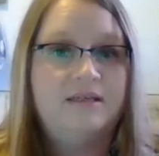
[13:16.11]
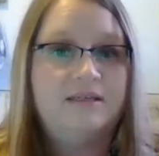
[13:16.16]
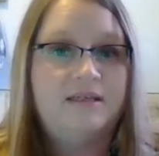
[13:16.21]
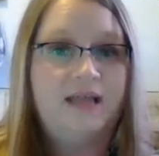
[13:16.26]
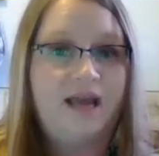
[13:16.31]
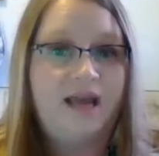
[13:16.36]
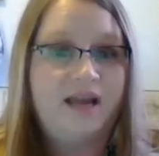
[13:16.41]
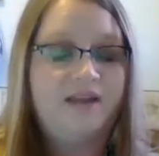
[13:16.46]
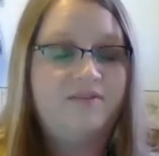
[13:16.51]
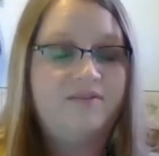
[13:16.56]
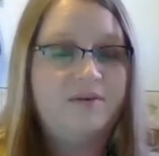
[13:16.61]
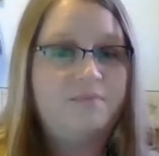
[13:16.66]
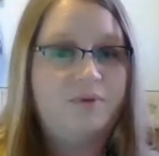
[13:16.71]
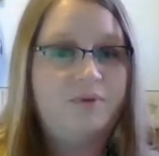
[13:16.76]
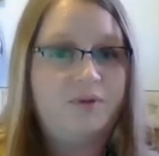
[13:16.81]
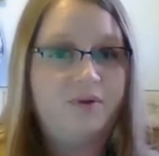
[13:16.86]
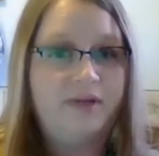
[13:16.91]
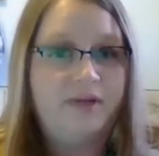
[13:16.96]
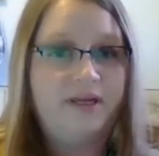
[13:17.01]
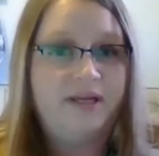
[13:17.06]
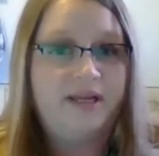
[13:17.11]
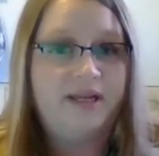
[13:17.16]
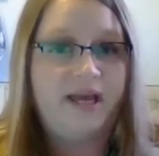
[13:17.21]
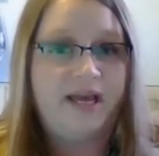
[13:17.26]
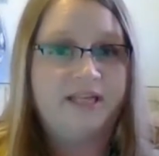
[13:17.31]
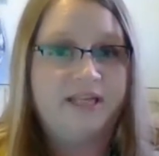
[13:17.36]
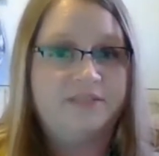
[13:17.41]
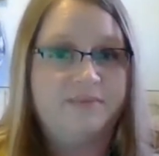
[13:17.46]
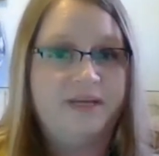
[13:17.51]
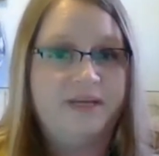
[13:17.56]
lack of employee
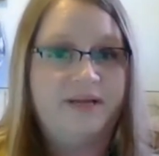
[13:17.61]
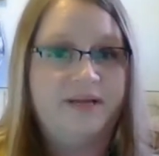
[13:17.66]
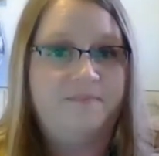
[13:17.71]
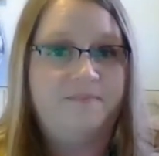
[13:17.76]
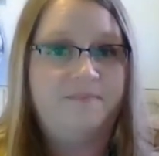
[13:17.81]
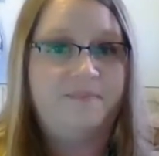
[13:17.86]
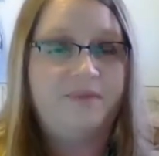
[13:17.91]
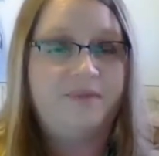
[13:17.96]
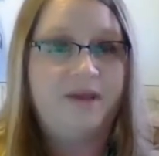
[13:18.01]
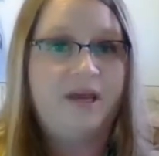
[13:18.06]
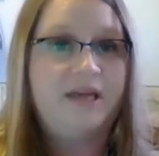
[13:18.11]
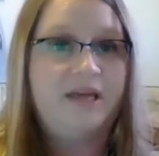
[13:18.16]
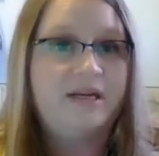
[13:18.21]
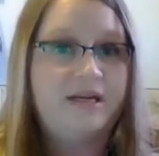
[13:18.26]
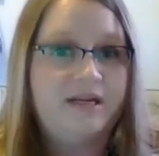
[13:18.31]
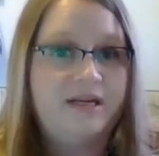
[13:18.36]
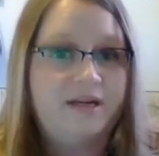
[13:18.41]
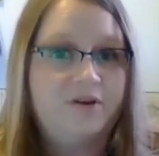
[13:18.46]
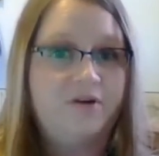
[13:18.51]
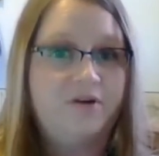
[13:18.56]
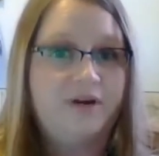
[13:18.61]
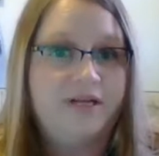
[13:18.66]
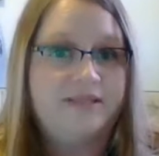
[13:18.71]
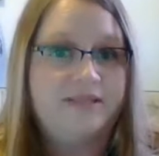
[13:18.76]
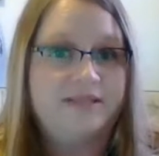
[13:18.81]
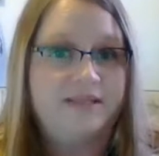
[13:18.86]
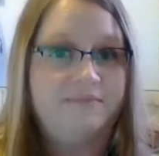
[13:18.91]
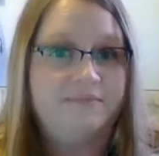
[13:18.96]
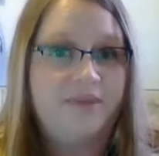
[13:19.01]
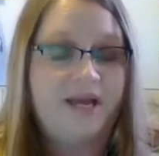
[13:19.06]
engagement, and an
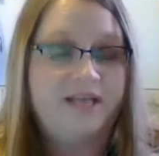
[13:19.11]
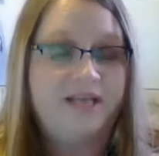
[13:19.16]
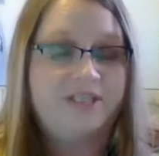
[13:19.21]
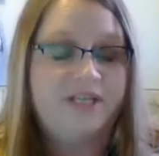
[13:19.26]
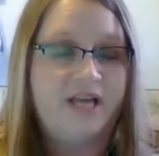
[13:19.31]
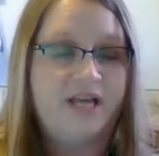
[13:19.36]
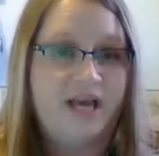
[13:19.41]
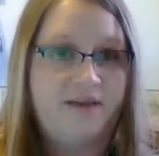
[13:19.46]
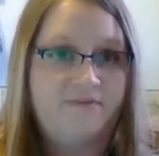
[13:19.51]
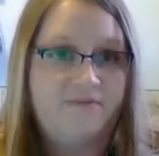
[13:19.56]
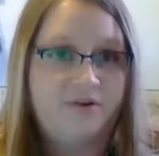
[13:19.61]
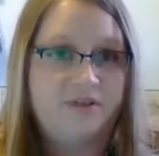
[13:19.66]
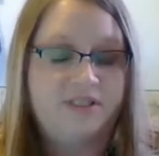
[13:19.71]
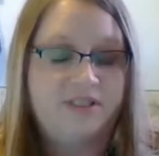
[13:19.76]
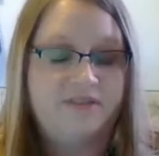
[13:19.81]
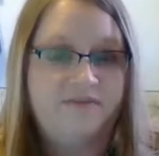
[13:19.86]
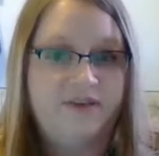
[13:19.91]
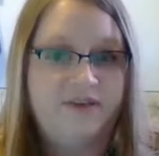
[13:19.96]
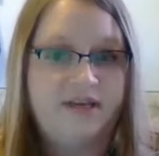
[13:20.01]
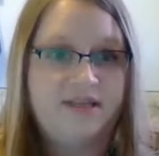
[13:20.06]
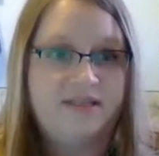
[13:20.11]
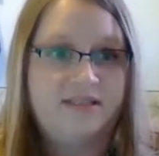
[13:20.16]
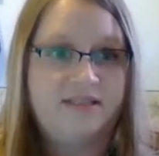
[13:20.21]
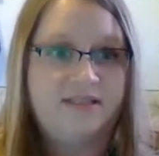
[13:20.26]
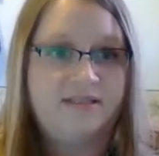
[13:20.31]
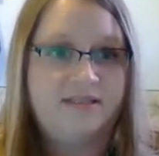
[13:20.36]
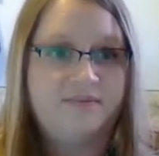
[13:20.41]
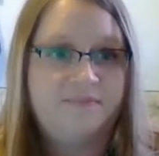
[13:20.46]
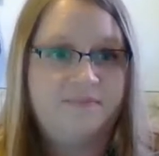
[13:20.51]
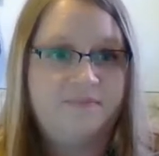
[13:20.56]
increase in patient adverse
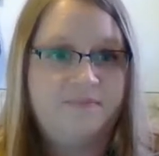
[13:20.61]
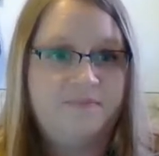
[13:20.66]
events.